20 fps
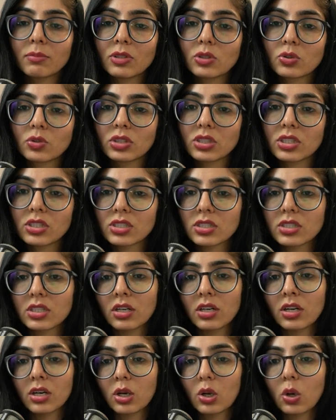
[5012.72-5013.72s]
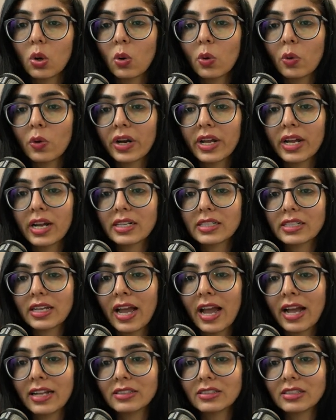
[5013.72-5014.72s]
between this chlorate
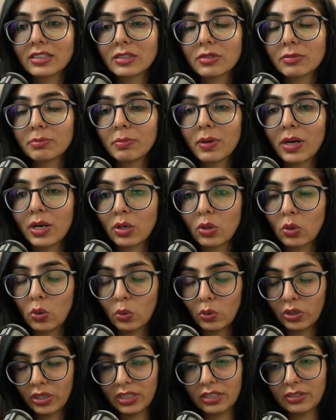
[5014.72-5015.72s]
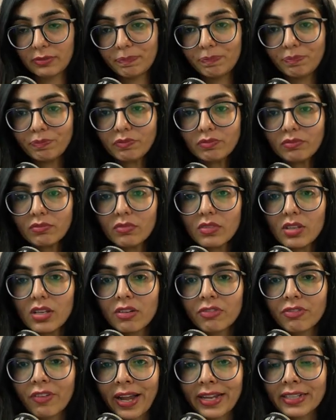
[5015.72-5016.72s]
and this perchlorate.
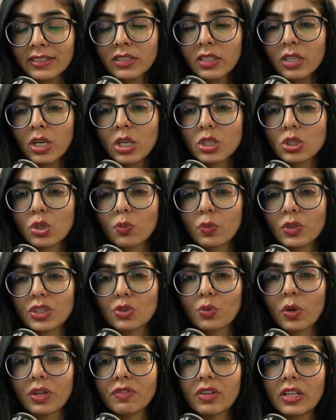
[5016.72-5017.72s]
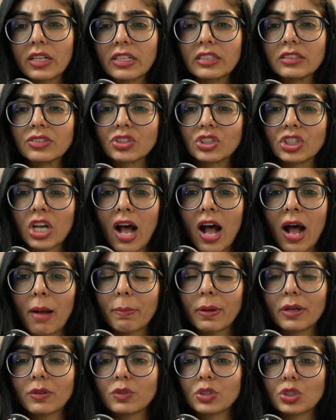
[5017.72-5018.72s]
Fine. So which one will give
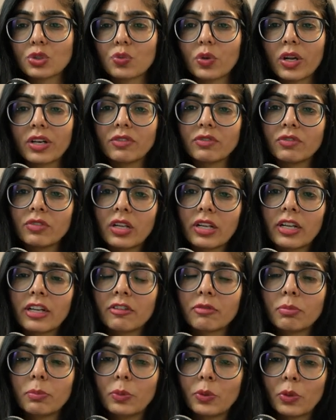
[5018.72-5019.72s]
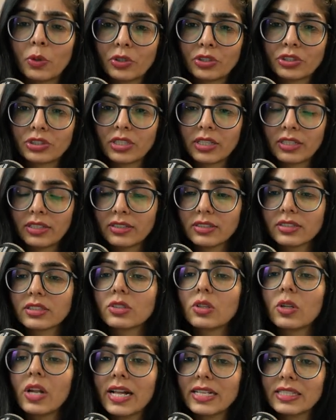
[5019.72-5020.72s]
sharp and which one will give broad signals?
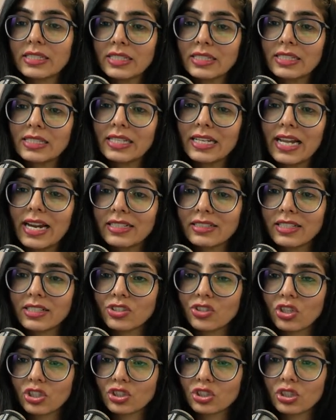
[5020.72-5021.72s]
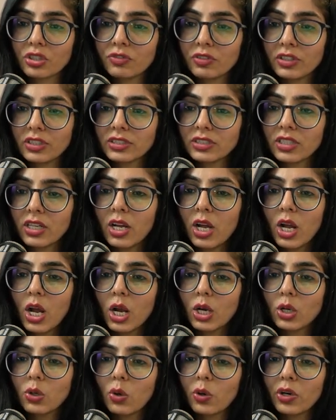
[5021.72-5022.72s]
So let's just see at the structure first.
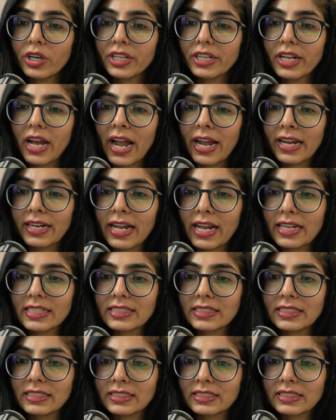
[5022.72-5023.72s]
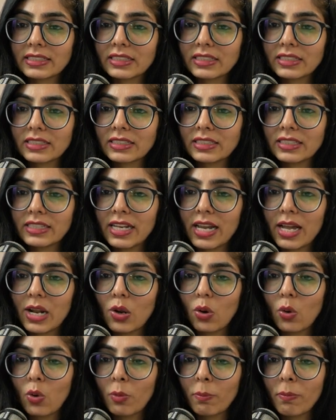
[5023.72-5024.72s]
Chlorate ion has this
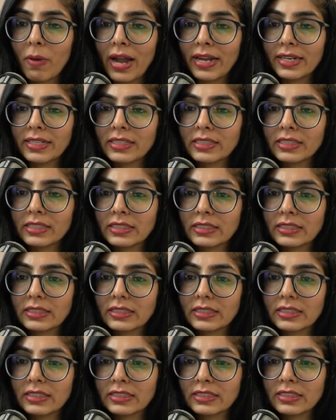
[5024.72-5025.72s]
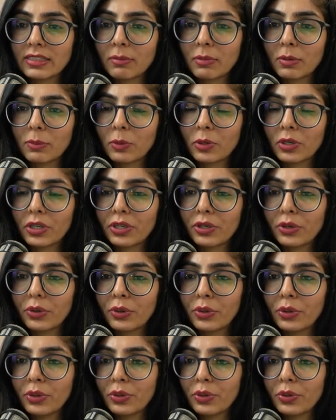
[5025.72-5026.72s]
ClO minus, this double bonded
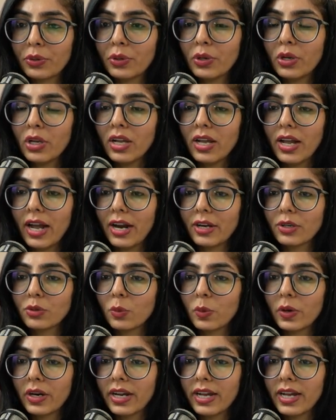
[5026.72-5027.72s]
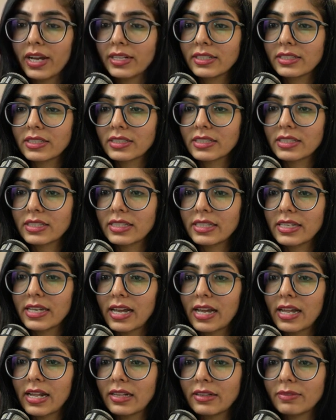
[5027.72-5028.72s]
O, and over here it is
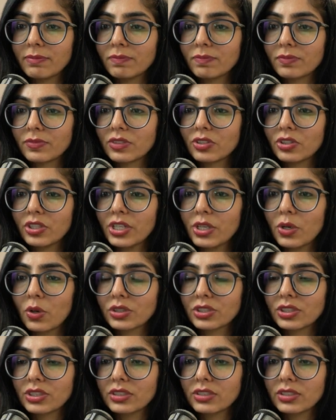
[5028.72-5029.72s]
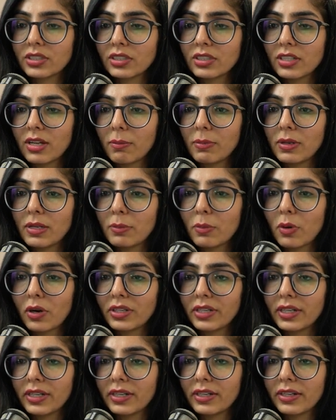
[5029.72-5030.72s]
Cl 3 oxygen doubly
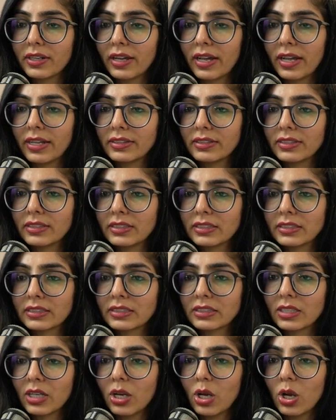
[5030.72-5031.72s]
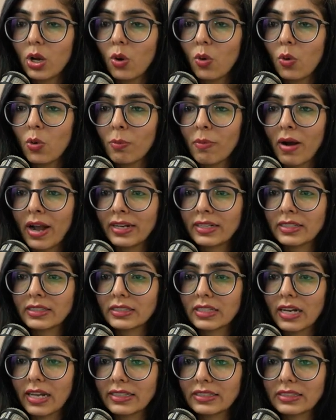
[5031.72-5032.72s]
bonded, and this O
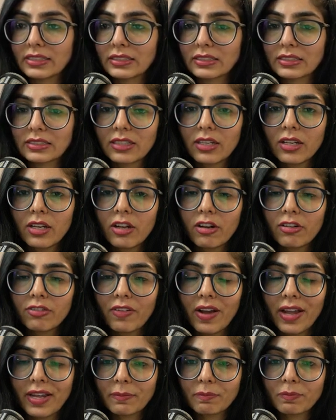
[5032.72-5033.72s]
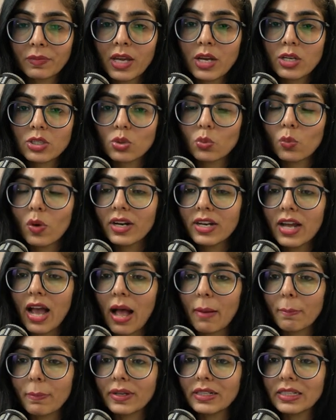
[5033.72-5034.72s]
minus like this. Fine. So what
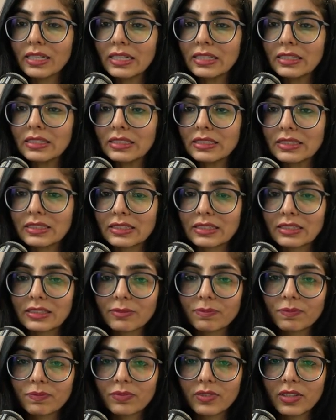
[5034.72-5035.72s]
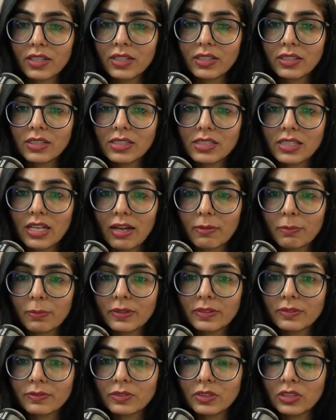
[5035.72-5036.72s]
happened in this? In this one,